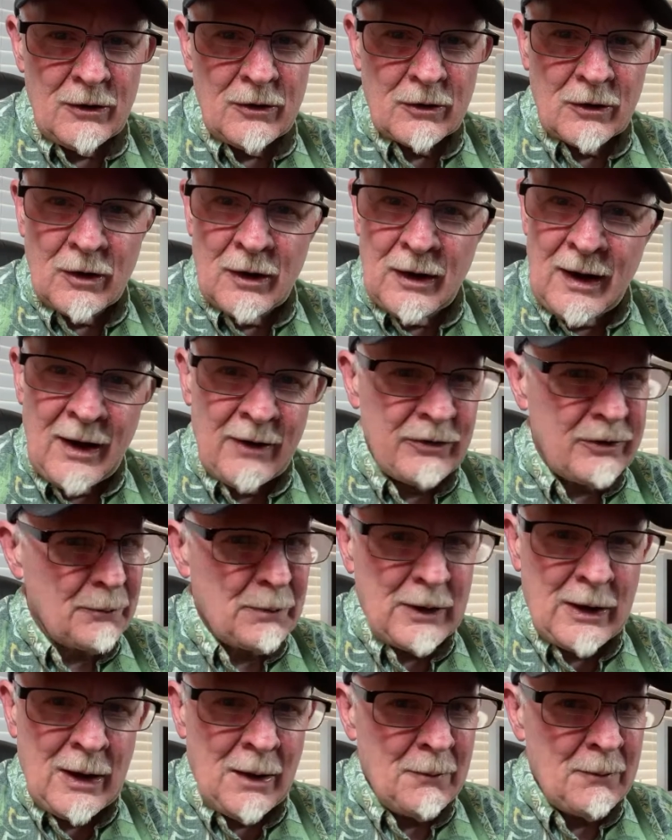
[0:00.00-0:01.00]
you're going to have to
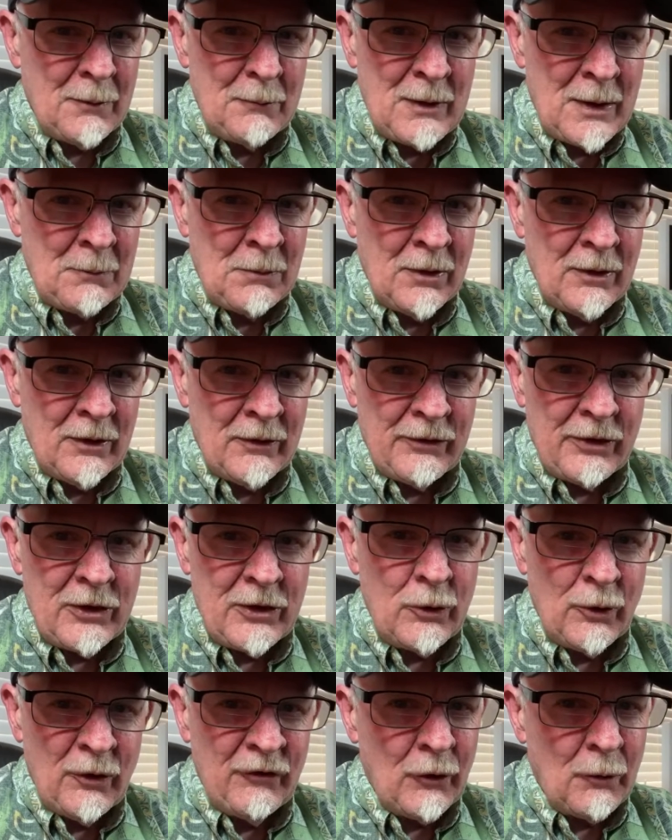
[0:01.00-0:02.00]
become a member of
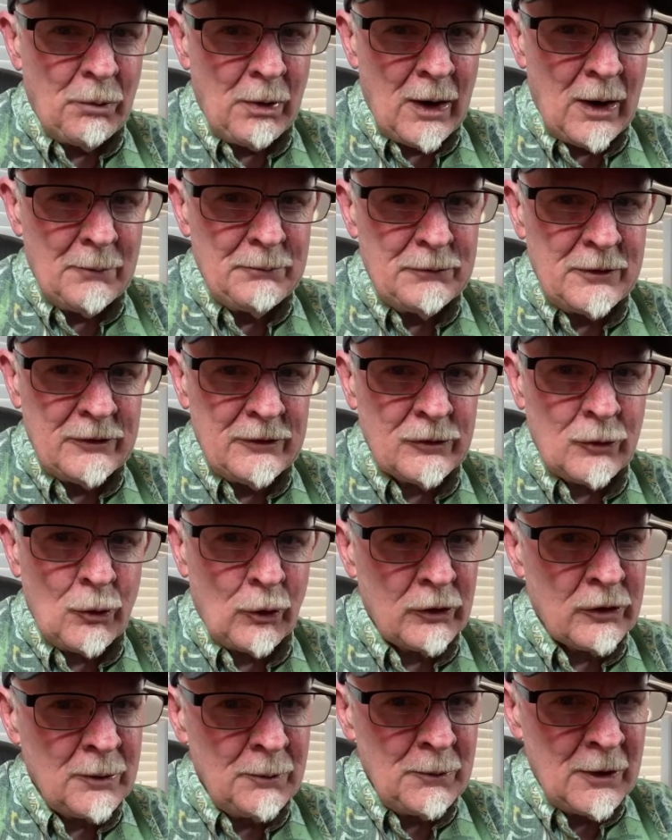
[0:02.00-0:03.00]
the UFO Bob
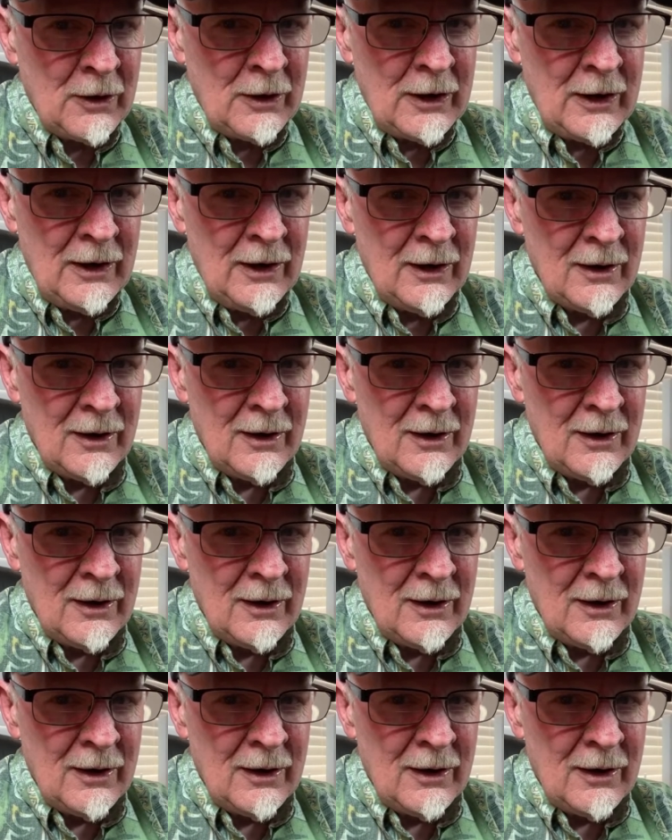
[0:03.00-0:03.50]
Discord community.